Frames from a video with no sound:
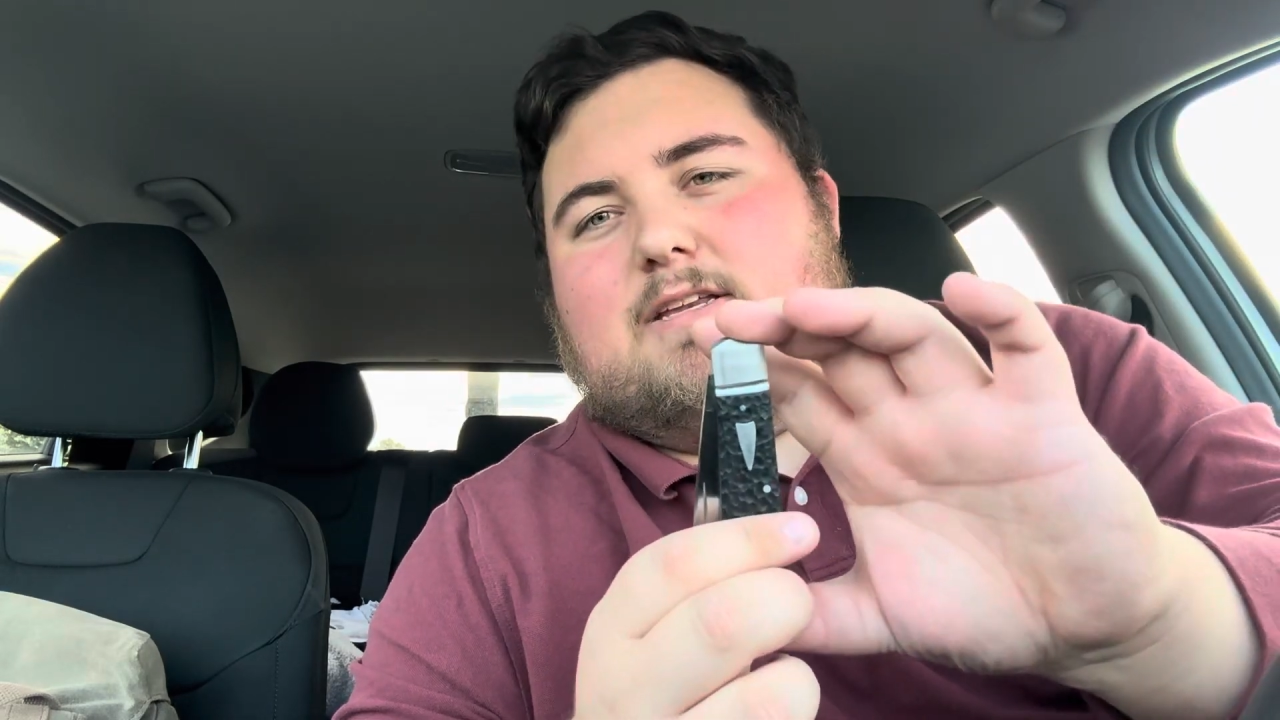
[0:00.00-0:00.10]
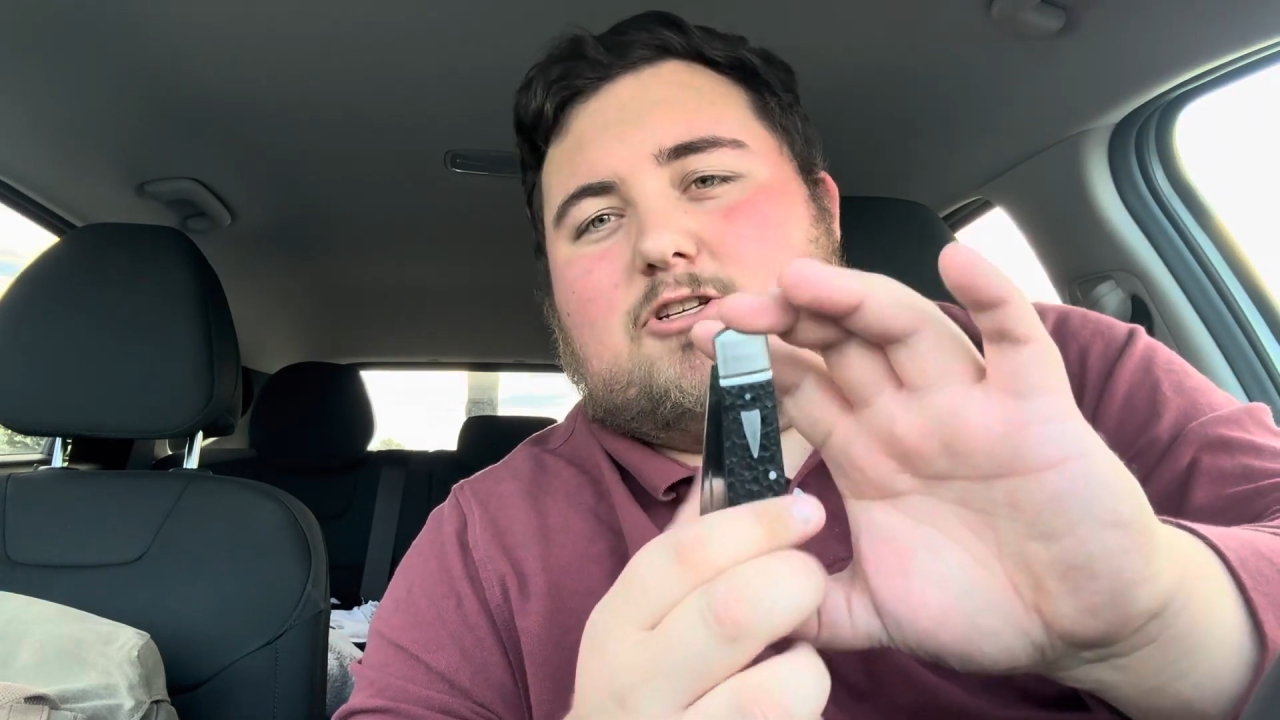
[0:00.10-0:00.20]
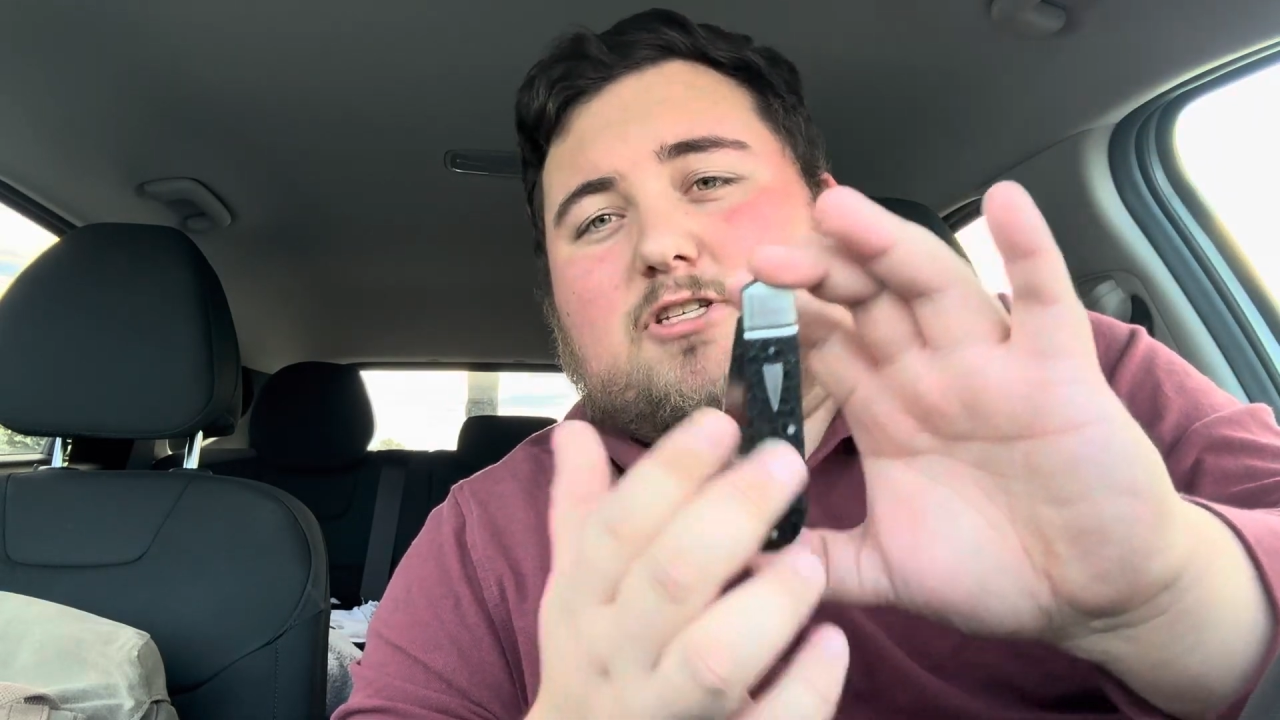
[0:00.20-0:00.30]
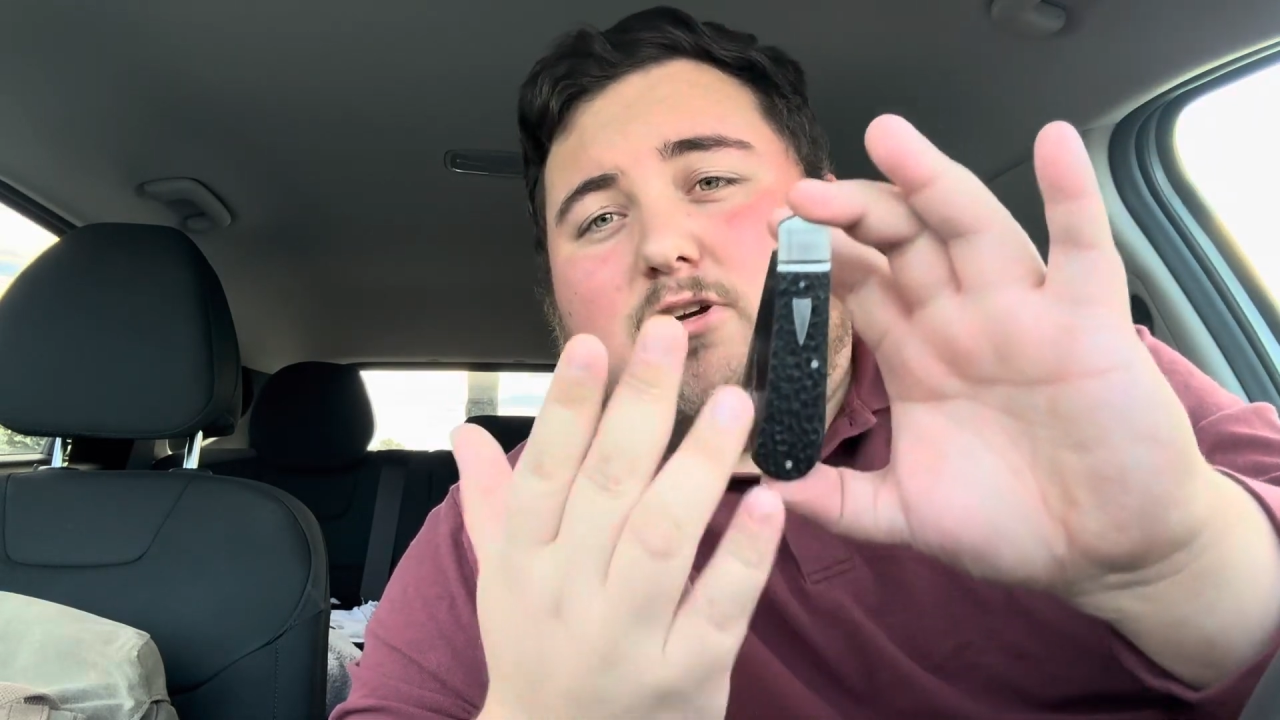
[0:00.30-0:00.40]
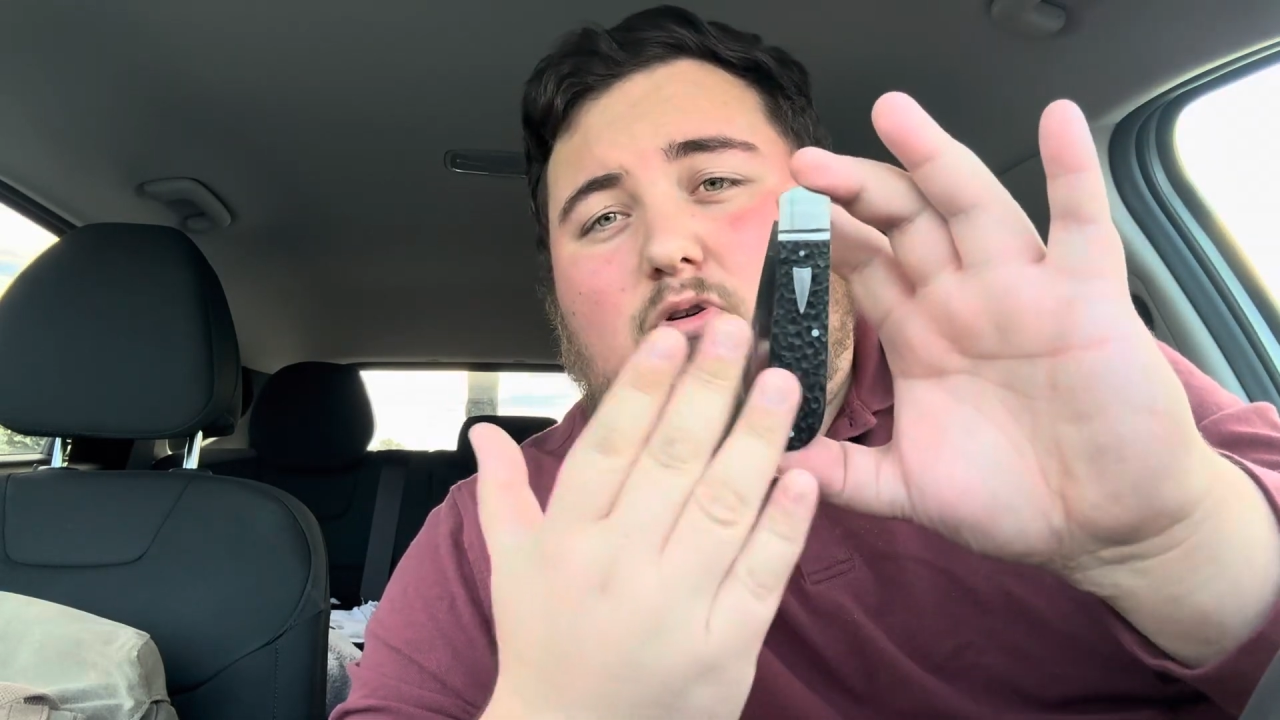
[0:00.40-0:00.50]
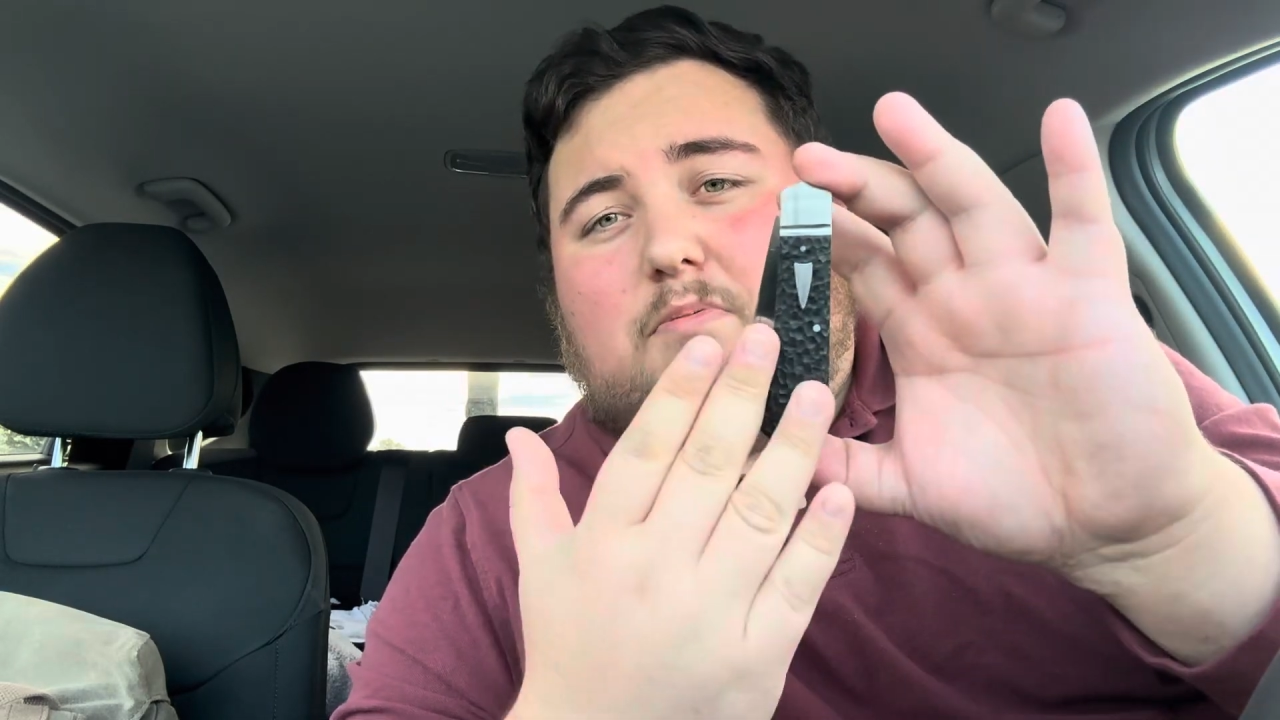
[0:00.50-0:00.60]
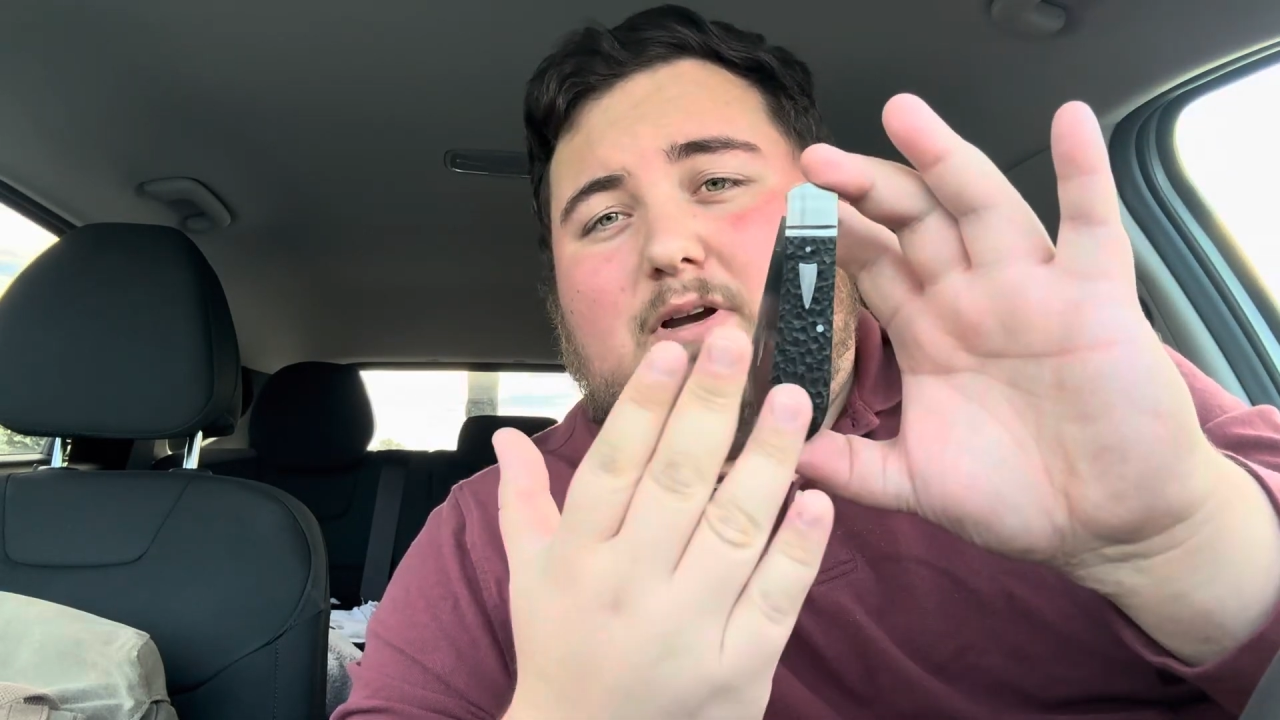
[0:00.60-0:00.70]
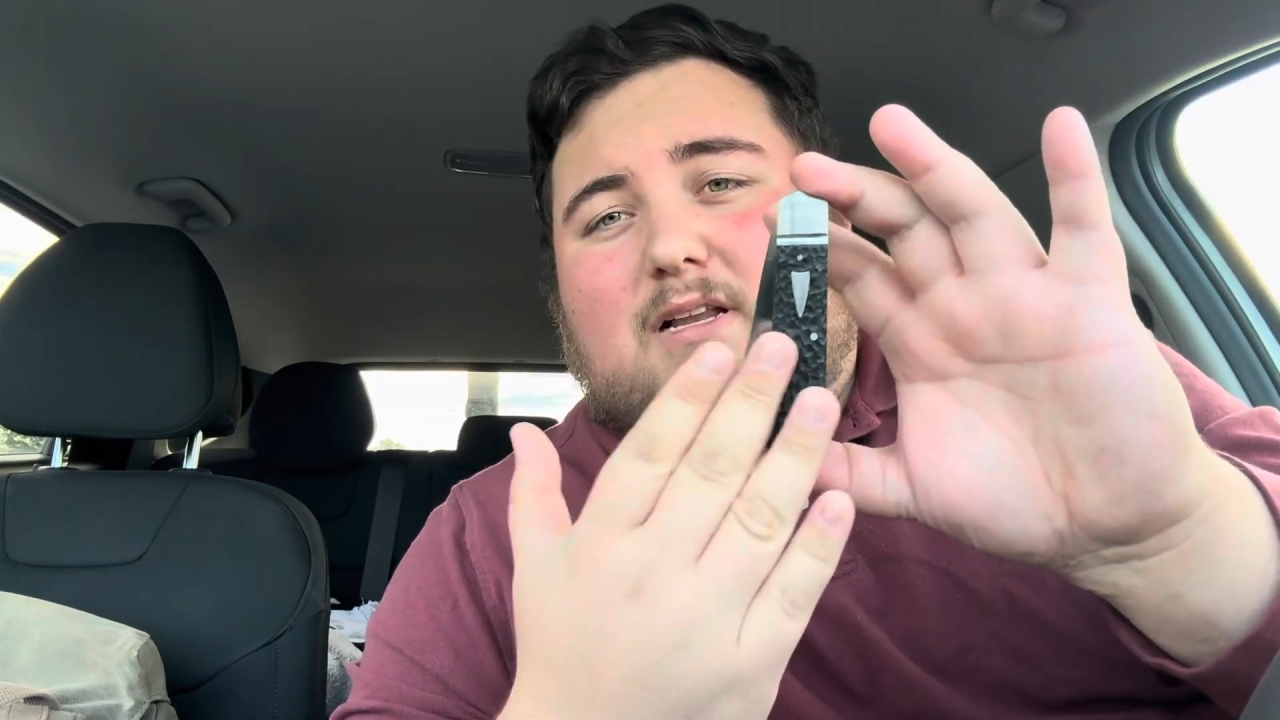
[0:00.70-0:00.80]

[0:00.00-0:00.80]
just incorporated